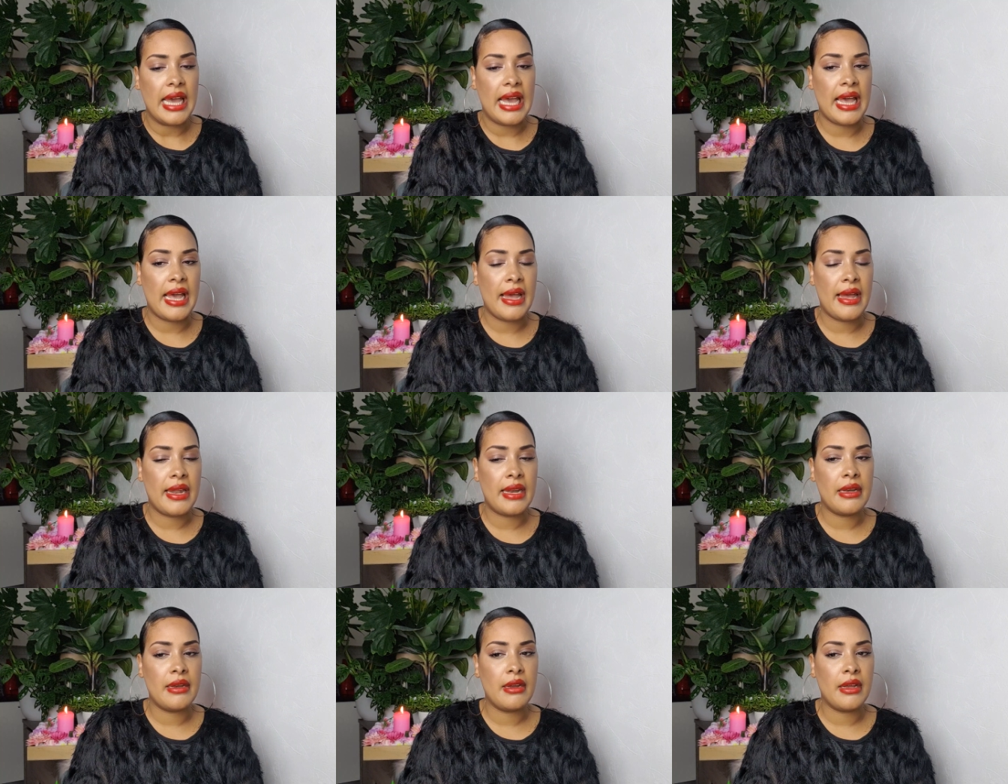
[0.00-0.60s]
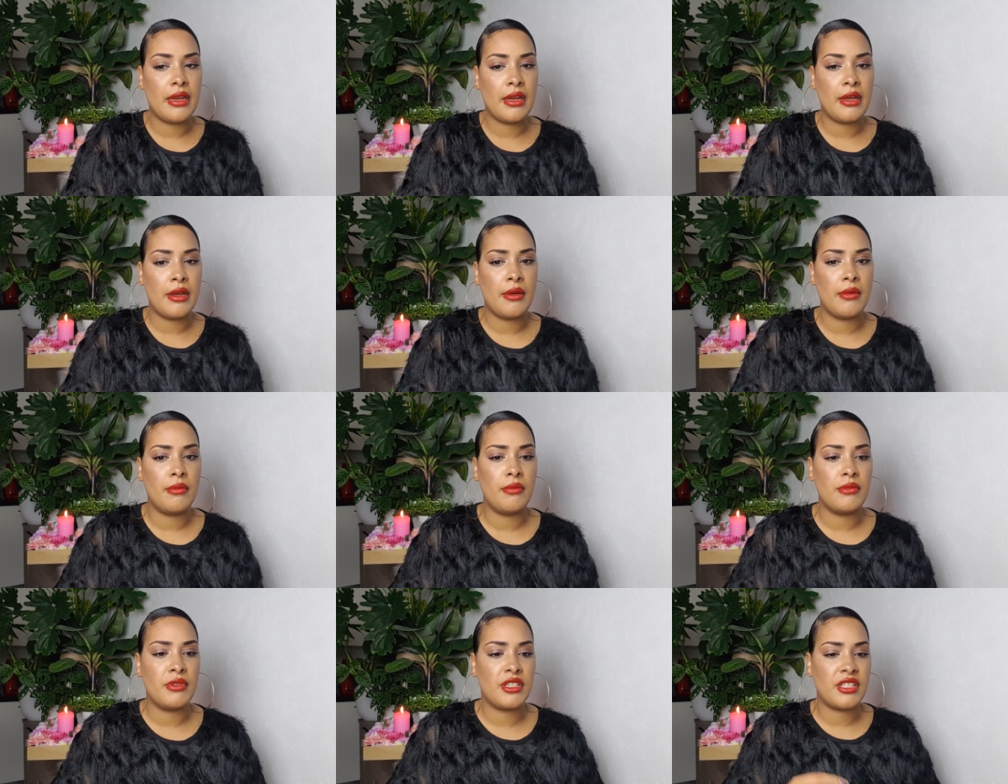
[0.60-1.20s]
and
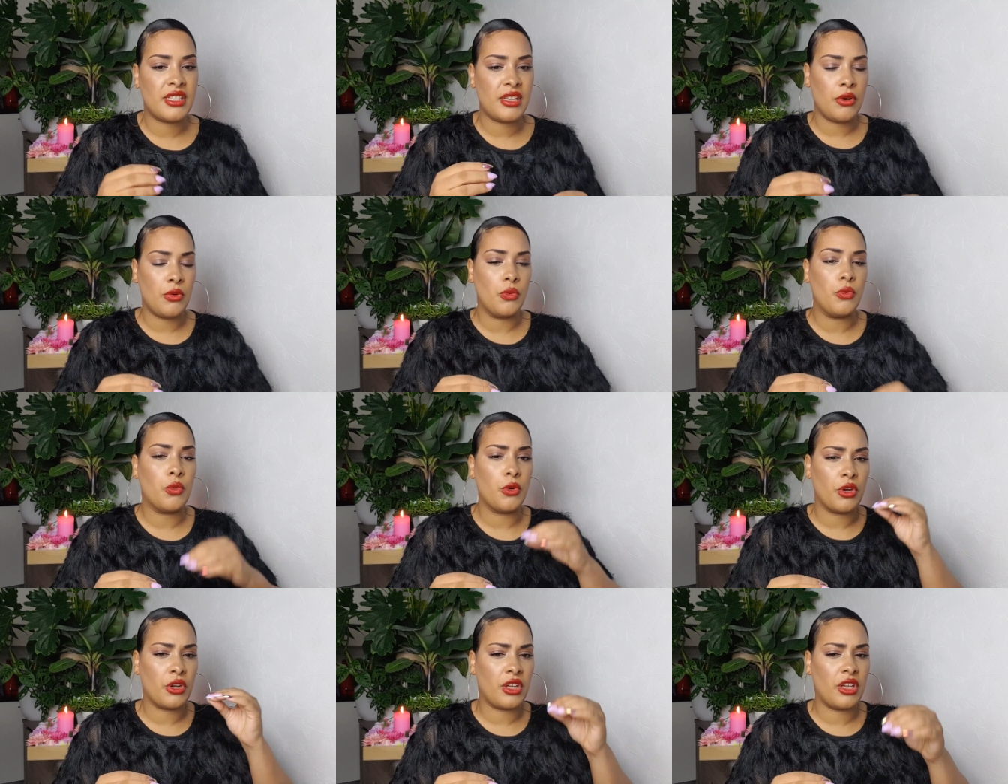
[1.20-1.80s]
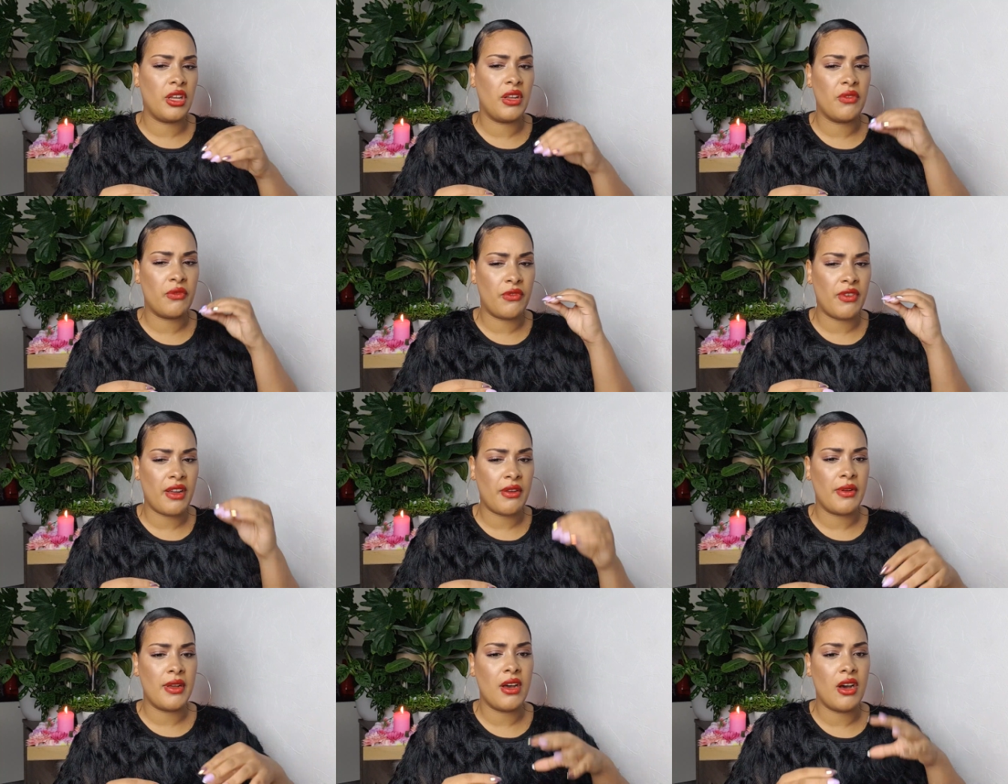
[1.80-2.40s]
um, still working
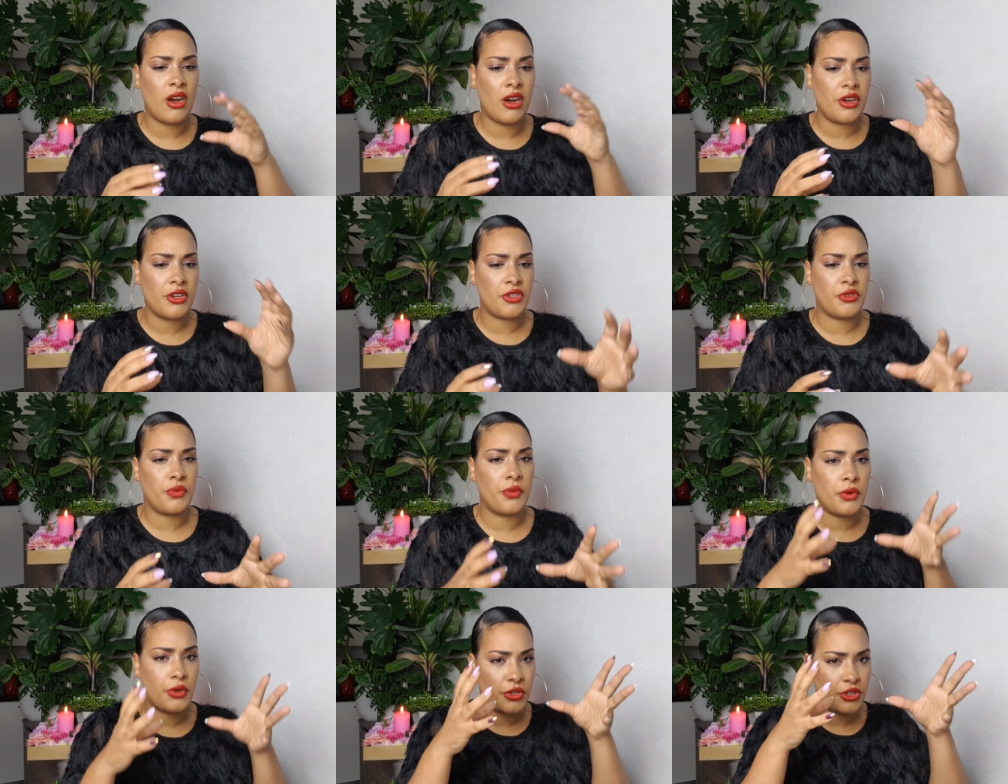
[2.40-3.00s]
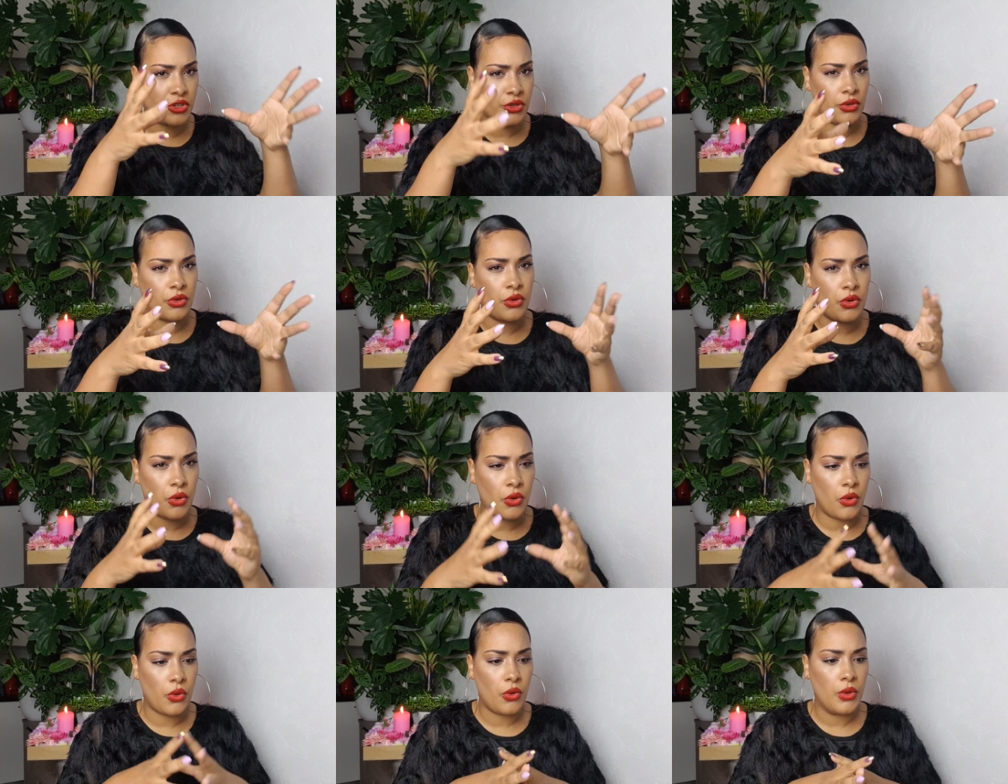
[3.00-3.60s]
very hard towards your
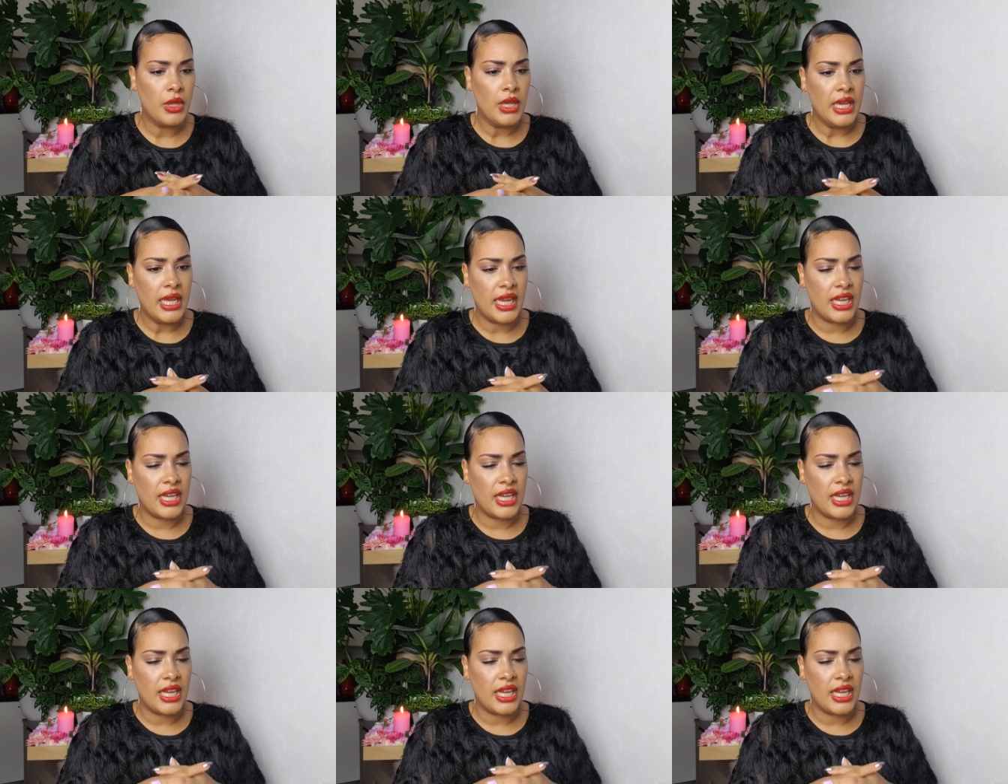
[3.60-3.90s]
goal